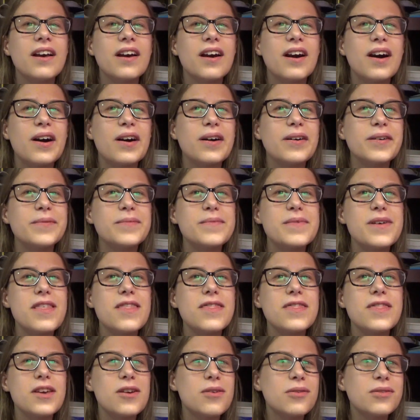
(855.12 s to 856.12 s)

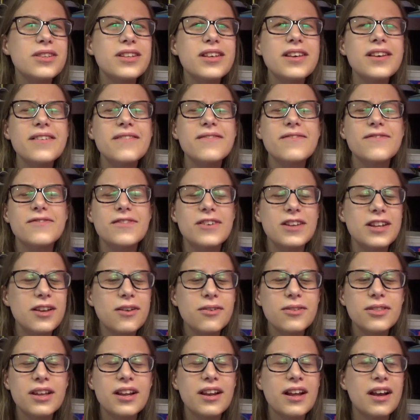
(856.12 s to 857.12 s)
The only
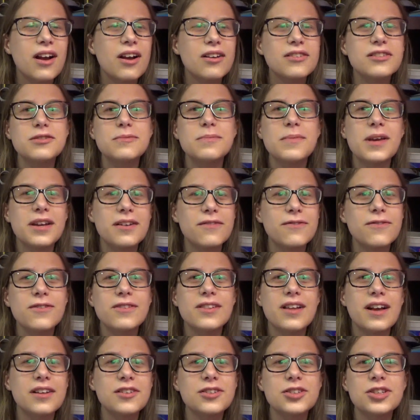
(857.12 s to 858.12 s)
video that I got to make
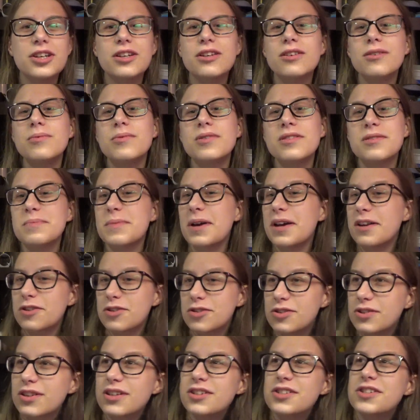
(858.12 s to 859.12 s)
for that channel was my
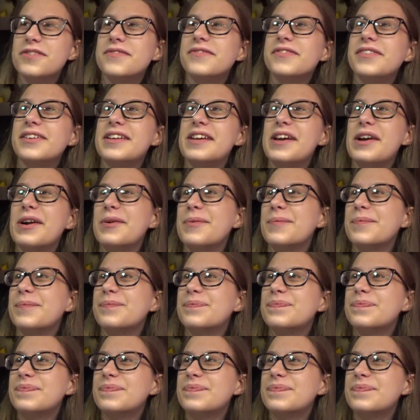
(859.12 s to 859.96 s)
introduction video.